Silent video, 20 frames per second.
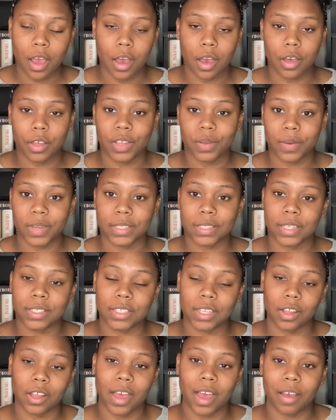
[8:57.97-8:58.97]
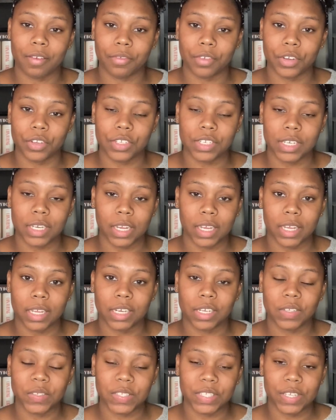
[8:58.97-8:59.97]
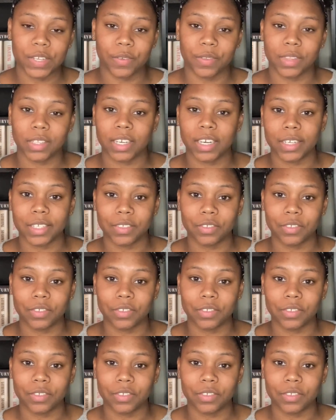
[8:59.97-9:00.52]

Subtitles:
Otherwise, that's all I have for you today, and I'll see you in the next